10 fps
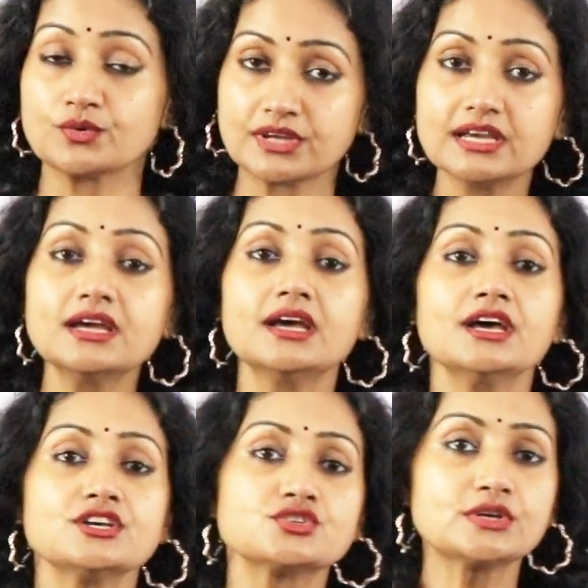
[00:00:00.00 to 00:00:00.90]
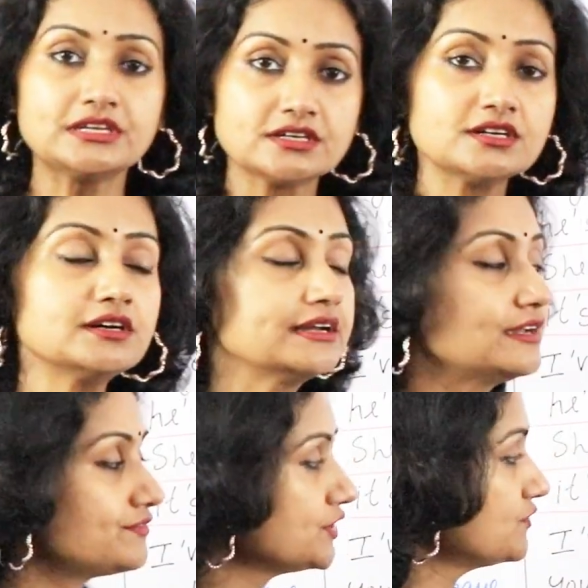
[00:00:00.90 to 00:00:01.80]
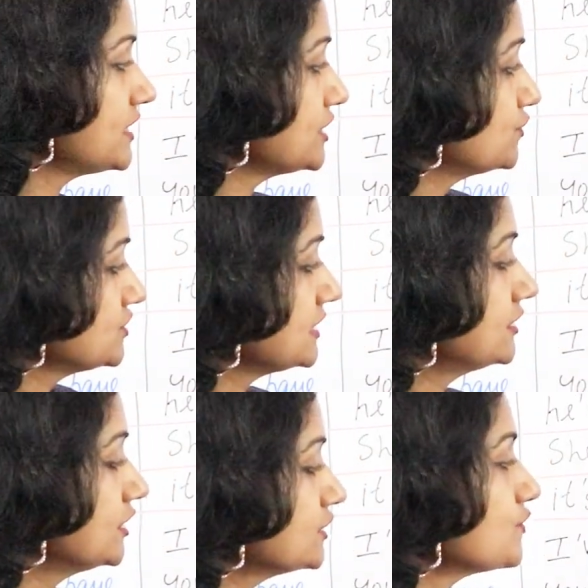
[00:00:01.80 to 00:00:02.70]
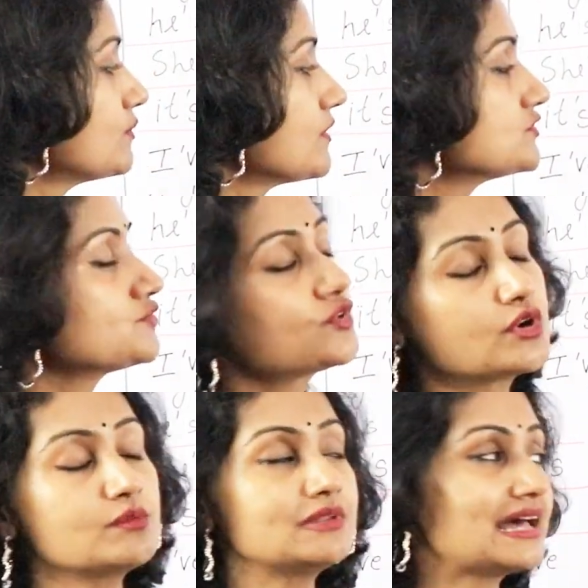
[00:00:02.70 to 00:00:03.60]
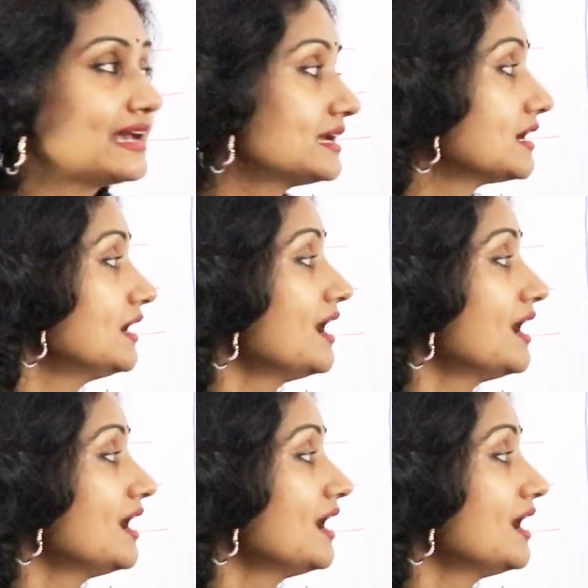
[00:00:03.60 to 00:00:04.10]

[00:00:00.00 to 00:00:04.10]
Okay, so here if we are using third form of the verb, like